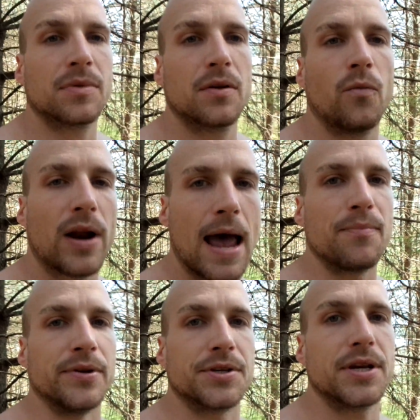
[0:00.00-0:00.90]
What
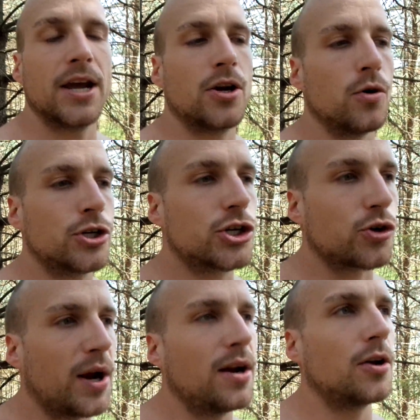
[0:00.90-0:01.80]
happens? It goes
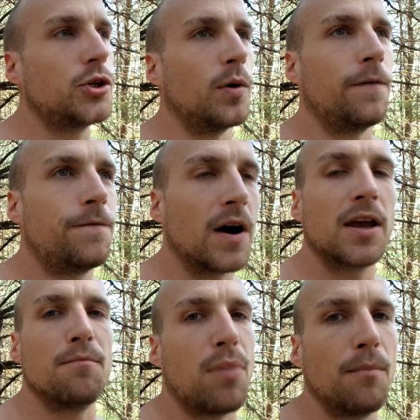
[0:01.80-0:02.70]
straight onto a
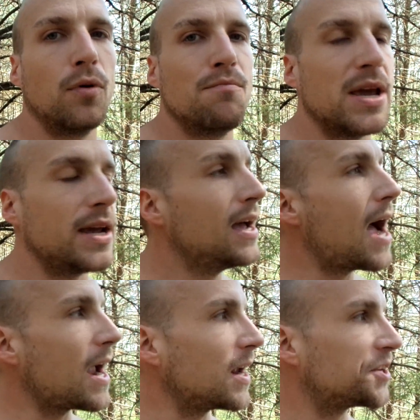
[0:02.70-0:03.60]
fucking bumblebee.
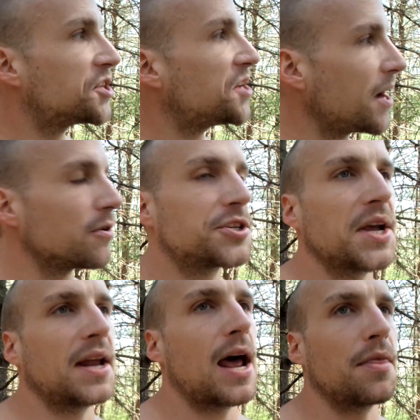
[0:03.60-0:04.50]
I got a stinger
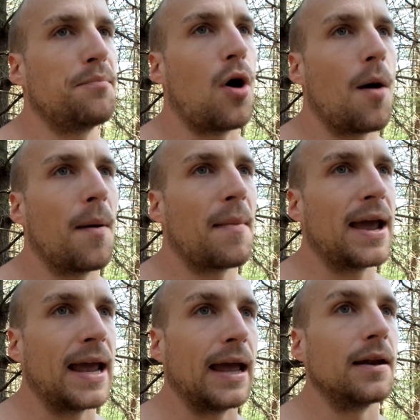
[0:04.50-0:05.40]
sticking out of the palm of my
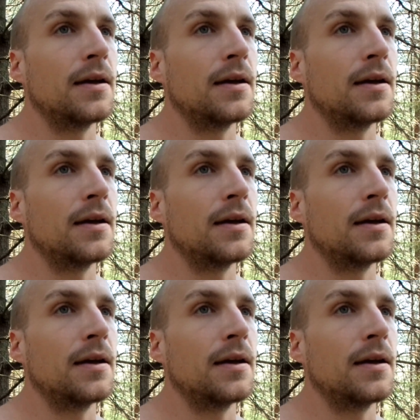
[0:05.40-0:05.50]
hand.